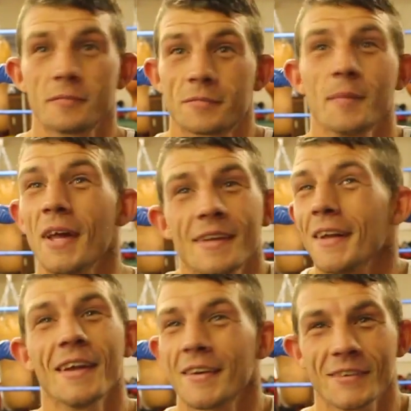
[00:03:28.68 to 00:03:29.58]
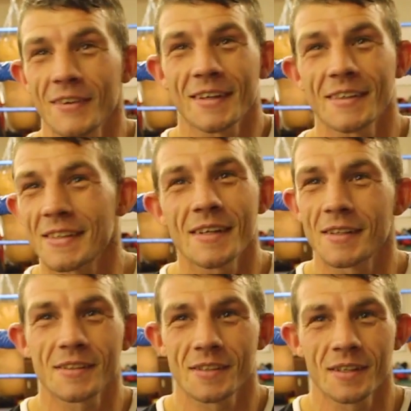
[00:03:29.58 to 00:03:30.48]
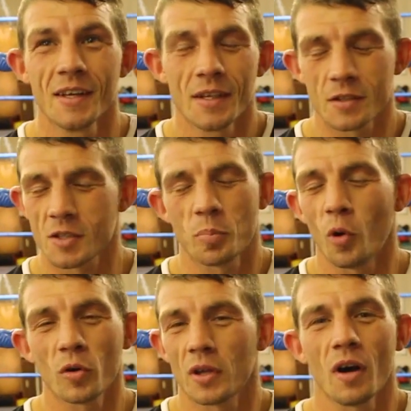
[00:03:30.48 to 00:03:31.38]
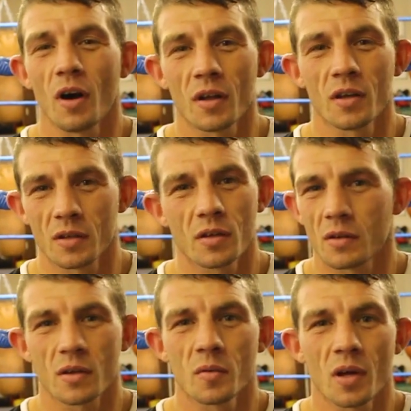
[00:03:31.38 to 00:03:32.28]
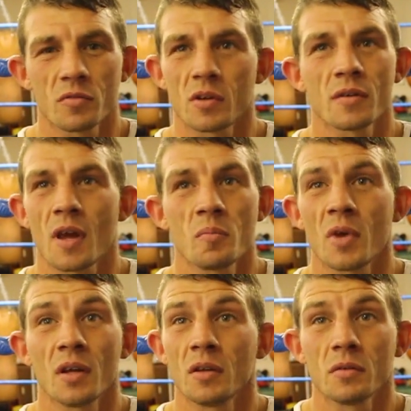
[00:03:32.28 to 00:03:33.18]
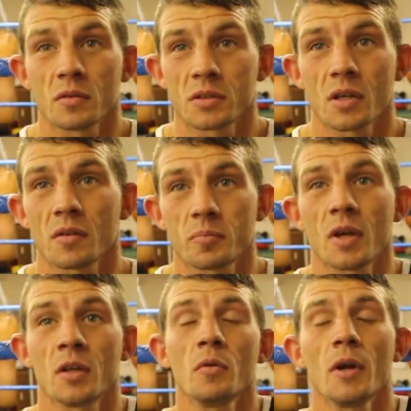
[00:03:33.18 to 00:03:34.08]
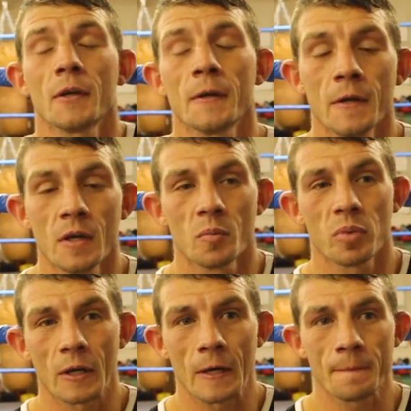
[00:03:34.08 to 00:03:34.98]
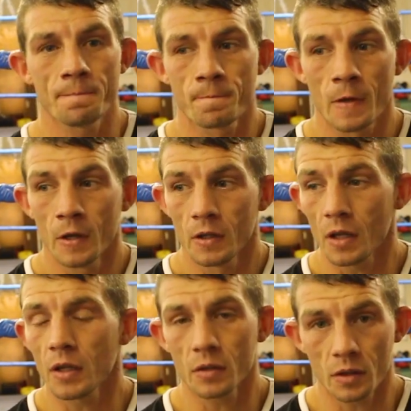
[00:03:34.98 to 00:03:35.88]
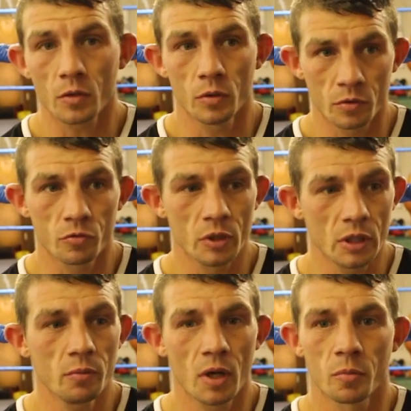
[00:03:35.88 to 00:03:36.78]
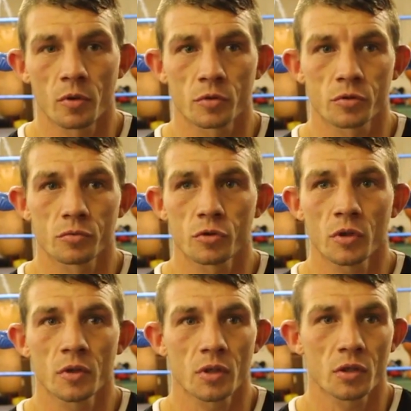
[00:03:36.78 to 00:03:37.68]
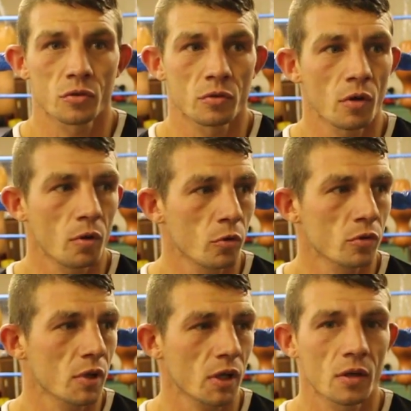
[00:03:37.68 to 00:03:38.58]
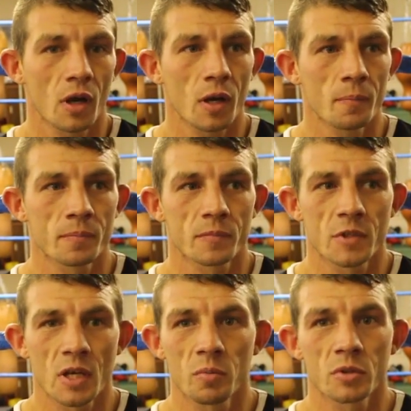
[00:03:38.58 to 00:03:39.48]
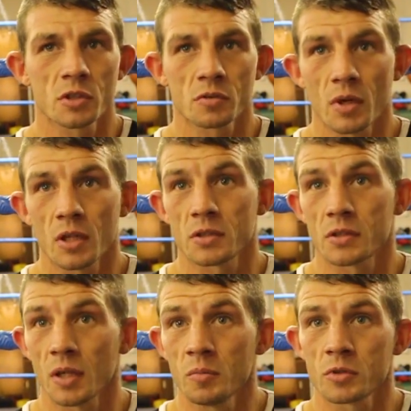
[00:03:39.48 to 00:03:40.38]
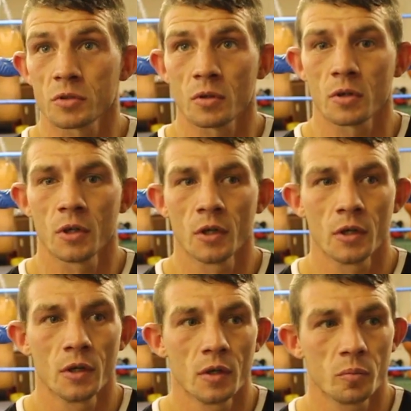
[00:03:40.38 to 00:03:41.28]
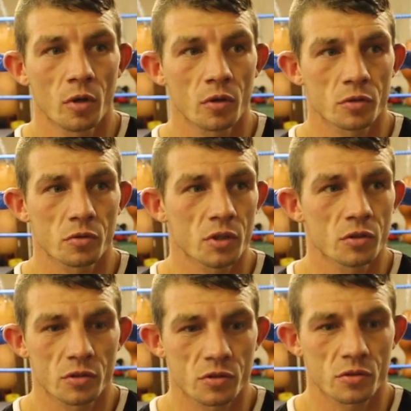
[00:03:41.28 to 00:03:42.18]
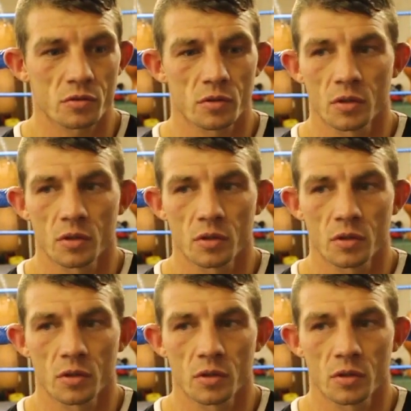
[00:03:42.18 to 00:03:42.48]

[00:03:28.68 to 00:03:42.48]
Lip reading: mental, that's all I can say, because yeah, the support they are, they're 110 behind you, yourself behind you, like. But, yeah, they're going really well, to be honest. So, John, I sold a lot more tables as well this time, so, to be honest, so I just